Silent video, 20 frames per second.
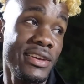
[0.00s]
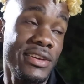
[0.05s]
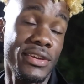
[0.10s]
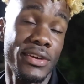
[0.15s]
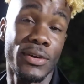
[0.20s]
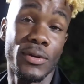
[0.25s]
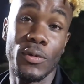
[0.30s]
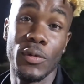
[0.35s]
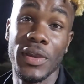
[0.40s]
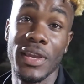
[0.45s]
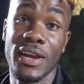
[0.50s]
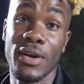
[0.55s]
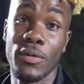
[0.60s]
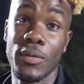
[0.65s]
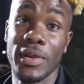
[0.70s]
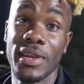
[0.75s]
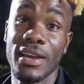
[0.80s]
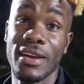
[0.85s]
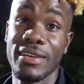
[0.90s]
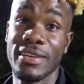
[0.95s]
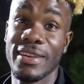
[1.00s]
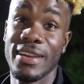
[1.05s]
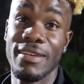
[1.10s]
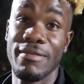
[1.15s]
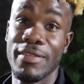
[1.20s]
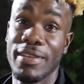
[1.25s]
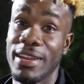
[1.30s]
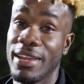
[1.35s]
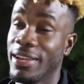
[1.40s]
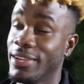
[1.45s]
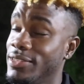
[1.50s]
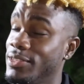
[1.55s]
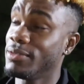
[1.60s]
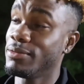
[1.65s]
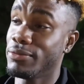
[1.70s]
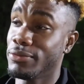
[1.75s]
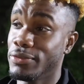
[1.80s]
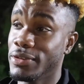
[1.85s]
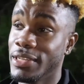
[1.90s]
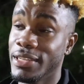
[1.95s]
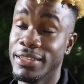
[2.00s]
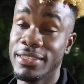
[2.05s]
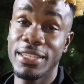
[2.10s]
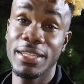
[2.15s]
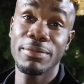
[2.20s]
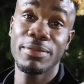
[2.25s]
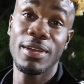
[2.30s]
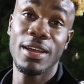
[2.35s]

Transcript: Yeah, we out here having like some really deep